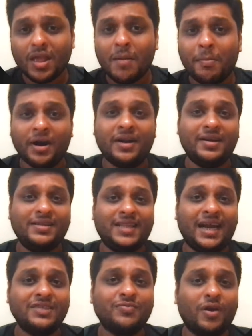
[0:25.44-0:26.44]
But
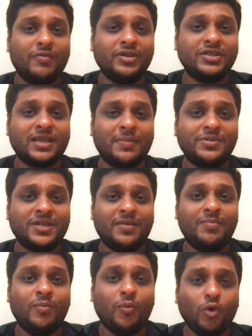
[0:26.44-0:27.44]
that is one of the steps
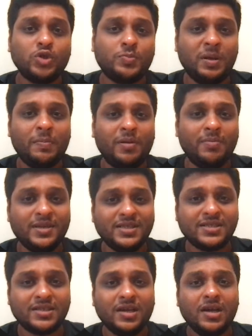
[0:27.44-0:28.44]
that most people
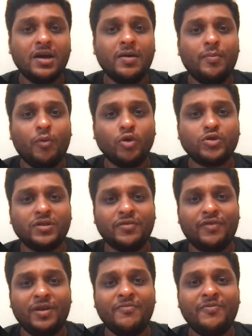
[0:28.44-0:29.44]
miss. Most of the
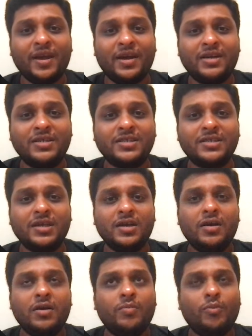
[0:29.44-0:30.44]
filmmakers
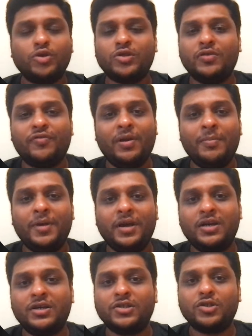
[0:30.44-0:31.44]

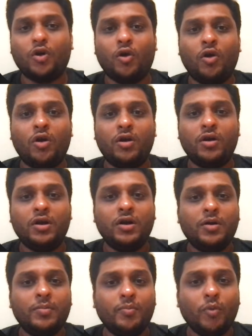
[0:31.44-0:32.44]
or
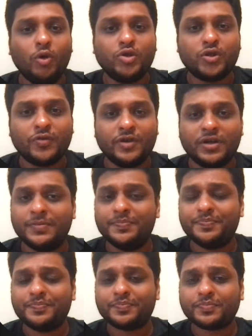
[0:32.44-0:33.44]
most of the
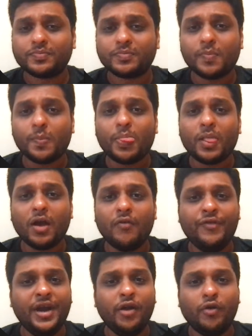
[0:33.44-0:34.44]

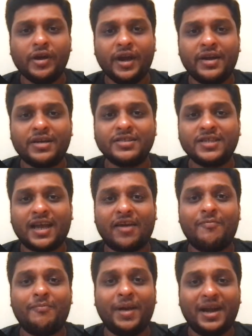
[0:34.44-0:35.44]
video creators that
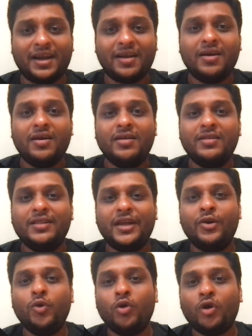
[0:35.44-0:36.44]
I've met, they
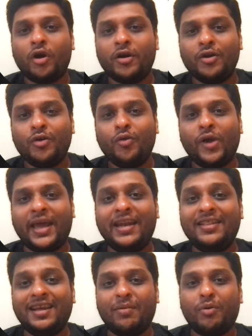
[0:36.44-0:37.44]
do not know
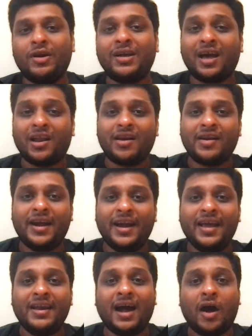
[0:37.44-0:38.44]
anything about color grading
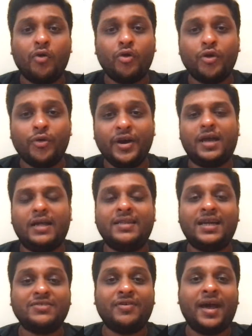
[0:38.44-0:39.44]
and how to do it, and
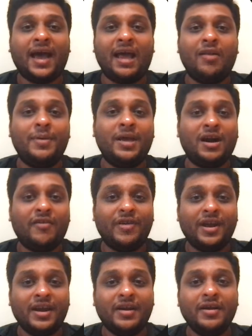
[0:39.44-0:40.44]
that's why I'll be covering
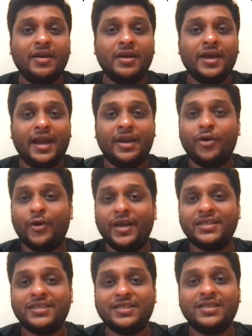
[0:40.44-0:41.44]
it in
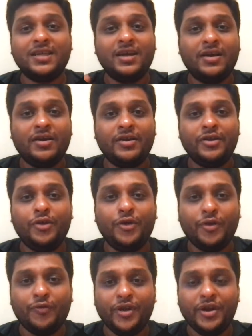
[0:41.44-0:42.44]
today's
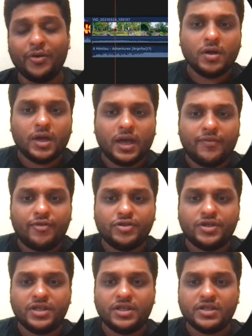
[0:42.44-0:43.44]
YouTube video. If you
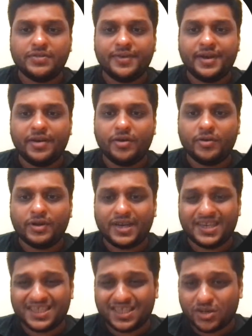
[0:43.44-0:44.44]
see this video,
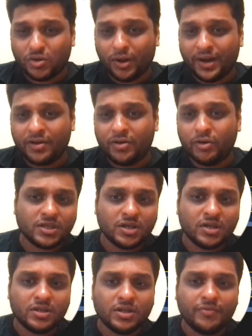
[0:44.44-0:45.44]
it's quite good.
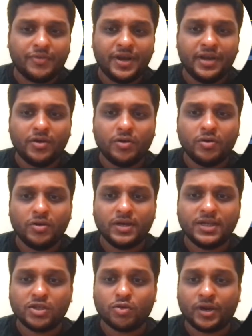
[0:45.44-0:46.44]
The video
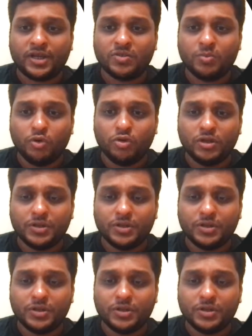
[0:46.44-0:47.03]
is quite smooth,